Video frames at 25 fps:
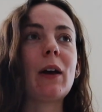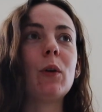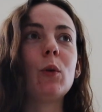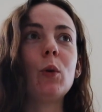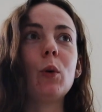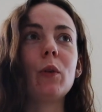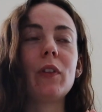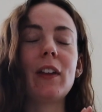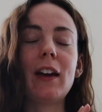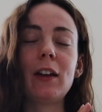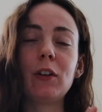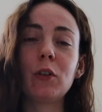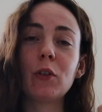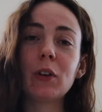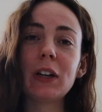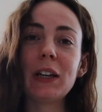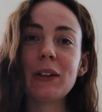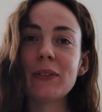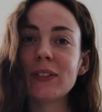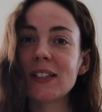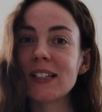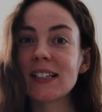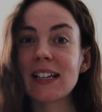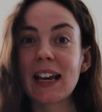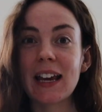or they're not
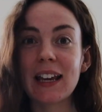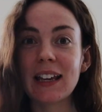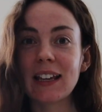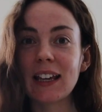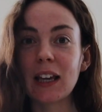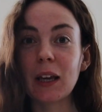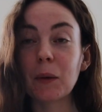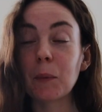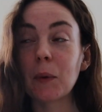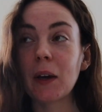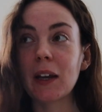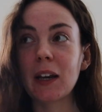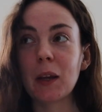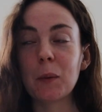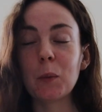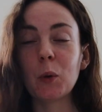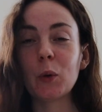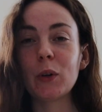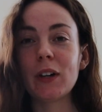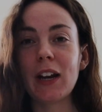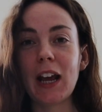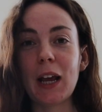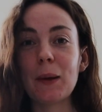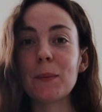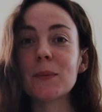even taking any more
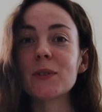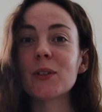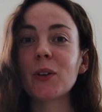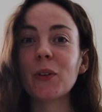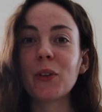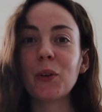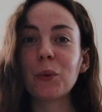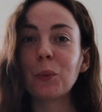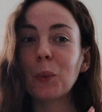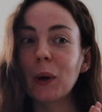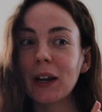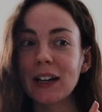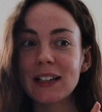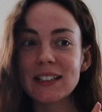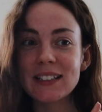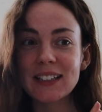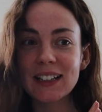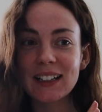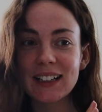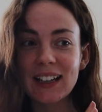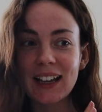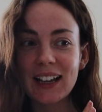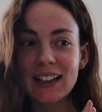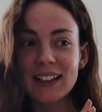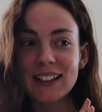names on the waiting
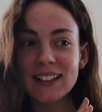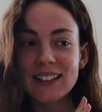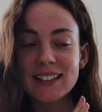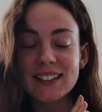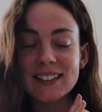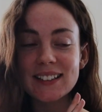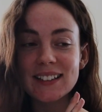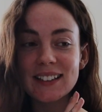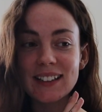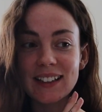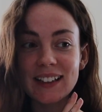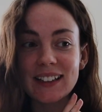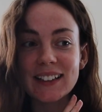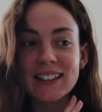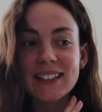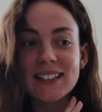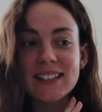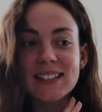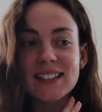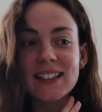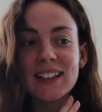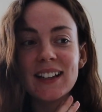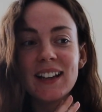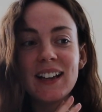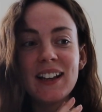list.
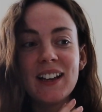list.